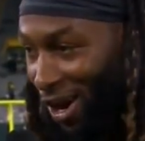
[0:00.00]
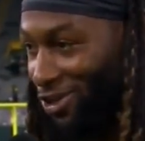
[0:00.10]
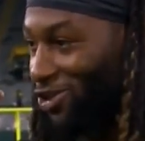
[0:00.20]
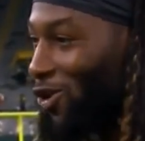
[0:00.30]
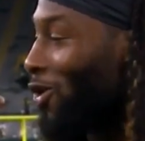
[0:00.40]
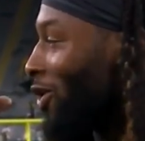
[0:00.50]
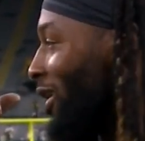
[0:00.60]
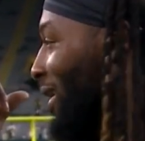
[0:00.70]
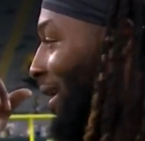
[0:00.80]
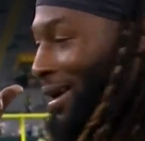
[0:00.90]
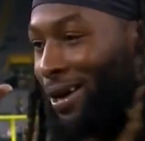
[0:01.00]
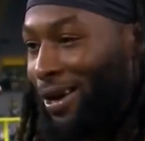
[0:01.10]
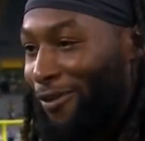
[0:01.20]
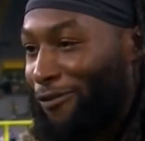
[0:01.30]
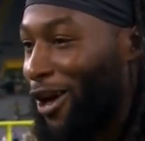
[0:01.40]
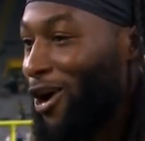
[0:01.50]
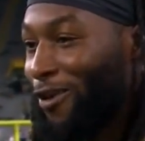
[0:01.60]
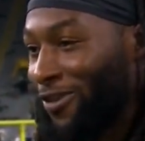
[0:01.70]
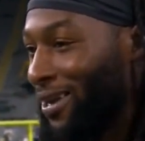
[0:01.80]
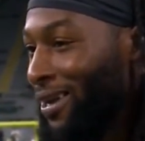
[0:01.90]
I scored, and I, it fell
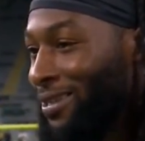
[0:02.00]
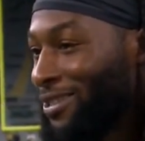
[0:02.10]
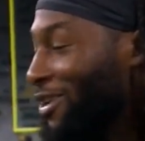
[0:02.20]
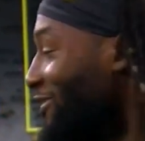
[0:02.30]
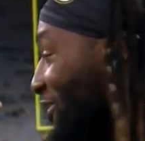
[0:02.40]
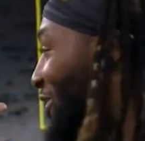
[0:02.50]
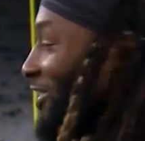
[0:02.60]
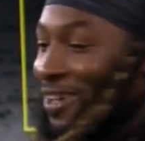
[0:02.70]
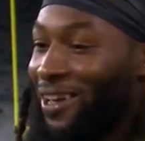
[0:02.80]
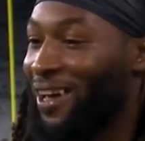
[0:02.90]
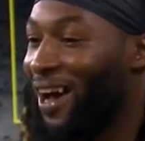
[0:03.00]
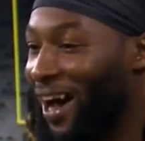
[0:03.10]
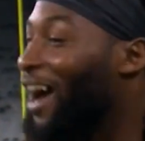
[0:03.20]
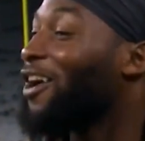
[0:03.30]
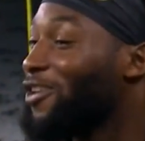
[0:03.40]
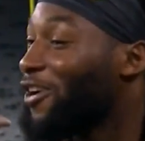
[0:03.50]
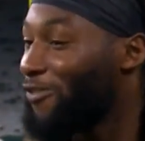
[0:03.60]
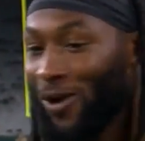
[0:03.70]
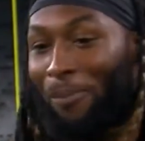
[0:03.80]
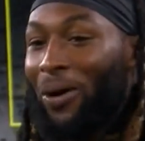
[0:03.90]
off in the end zone, so I'll go look
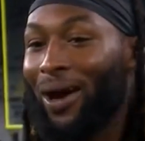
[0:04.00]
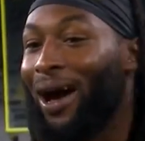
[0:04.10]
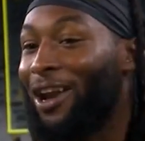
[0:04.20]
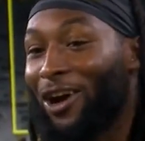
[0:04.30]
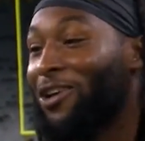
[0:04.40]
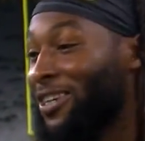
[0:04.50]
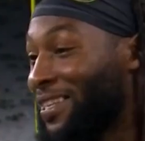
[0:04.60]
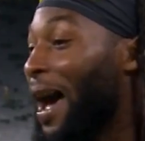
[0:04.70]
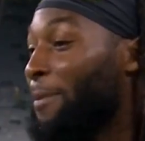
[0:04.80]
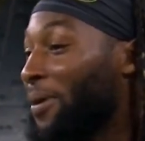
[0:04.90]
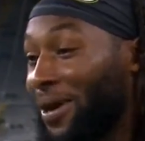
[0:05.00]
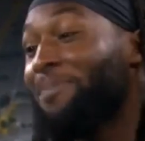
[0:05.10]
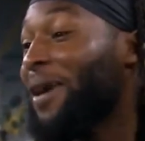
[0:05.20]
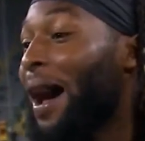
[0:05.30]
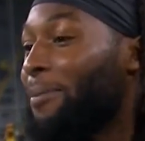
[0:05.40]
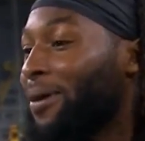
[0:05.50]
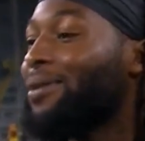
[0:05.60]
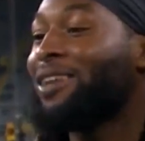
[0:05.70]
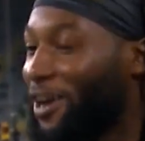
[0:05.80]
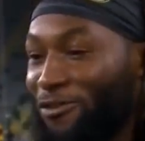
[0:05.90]
for it, but I know he's happy. He'd be happy.
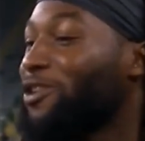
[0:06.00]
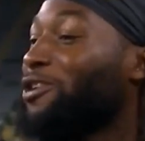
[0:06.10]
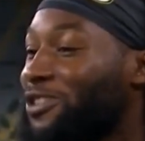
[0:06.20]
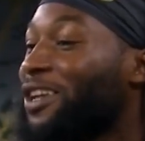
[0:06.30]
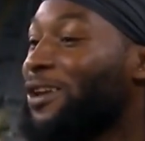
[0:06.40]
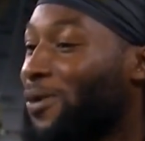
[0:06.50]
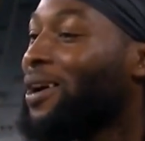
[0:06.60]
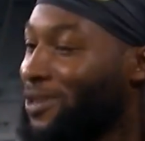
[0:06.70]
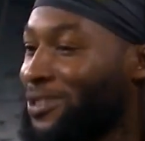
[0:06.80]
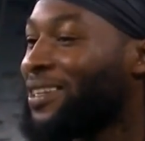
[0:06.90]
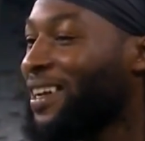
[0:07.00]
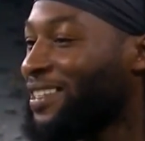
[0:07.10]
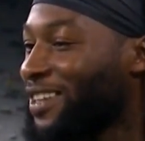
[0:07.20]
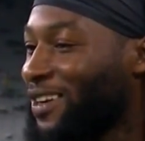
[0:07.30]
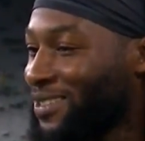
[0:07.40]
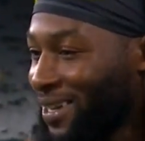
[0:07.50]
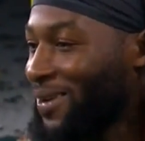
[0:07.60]
He was like, if you lose it anywhere, lose it in the end zone. So.